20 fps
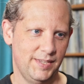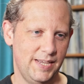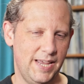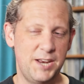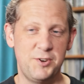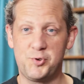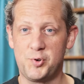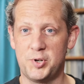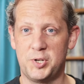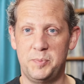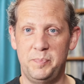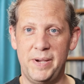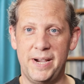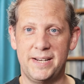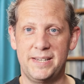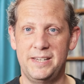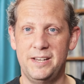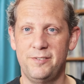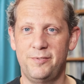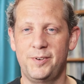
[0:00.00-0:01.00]

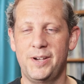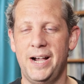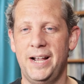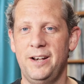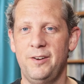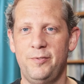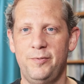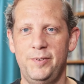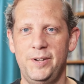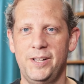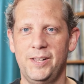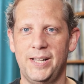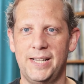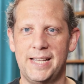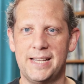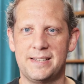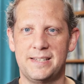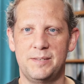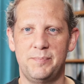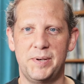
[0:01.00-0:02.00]
introspective kind of feel, I
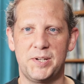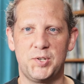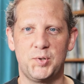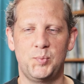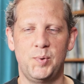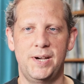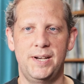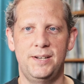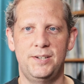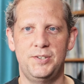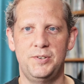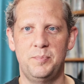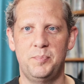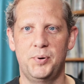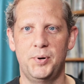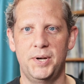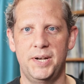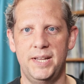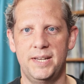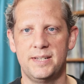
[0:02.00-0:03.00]
guess the best way to
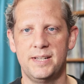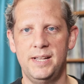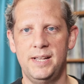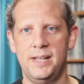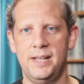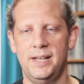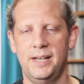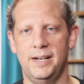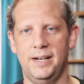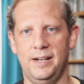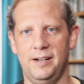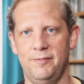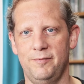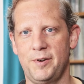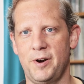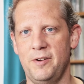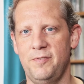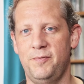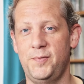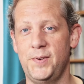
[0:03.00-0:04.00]
put it.
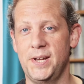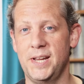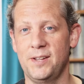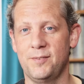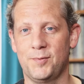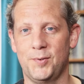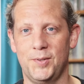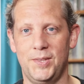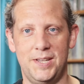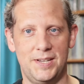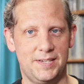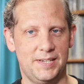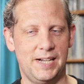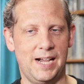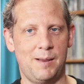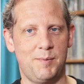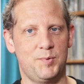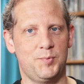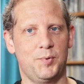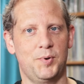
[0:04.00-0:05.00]
Very fitting for these
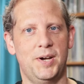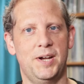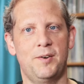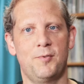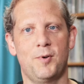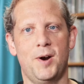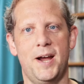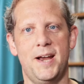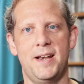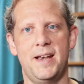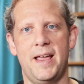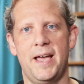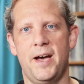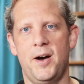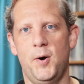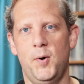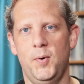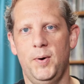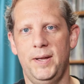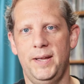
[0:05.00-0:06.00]
times we're in right
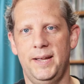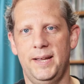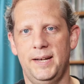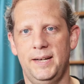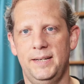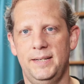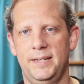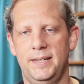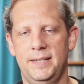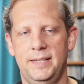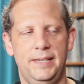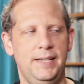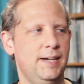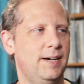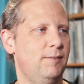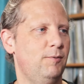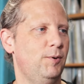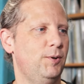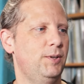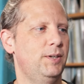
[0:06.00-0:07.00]
now, and yeah,
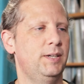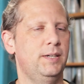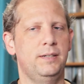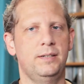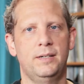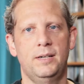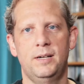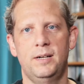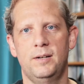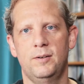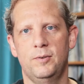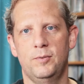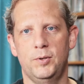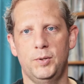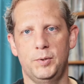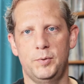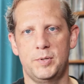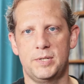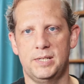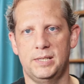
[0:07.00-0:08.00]
I really
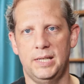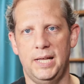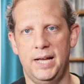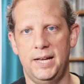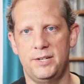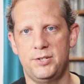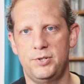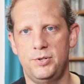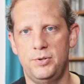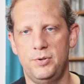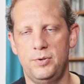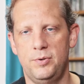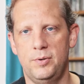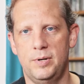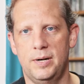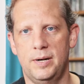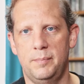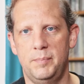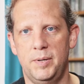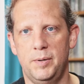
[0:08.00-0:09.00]
was glad
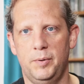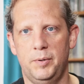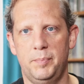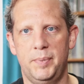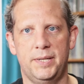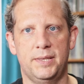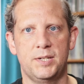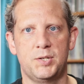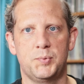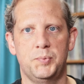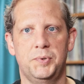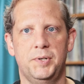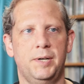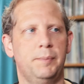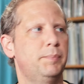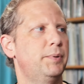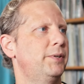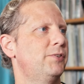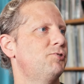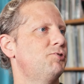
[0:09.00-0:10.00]
to be able to pick this one
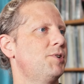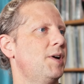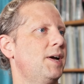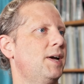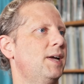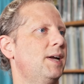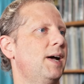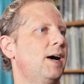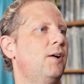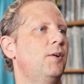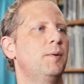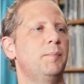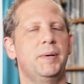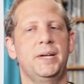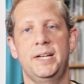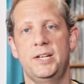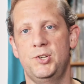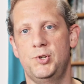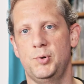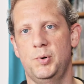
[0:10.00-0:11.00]
up and check it out.
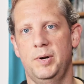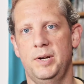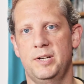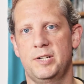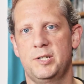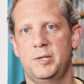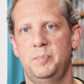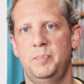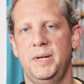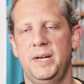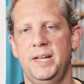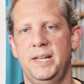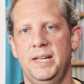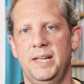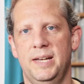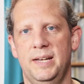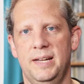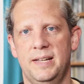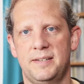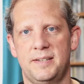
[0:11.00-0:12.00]
Been enjoying spinning
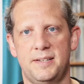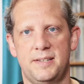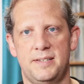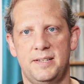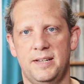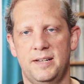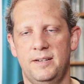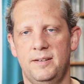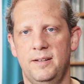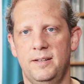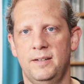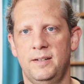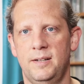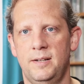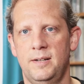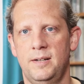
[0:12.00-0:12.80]
it. As I said,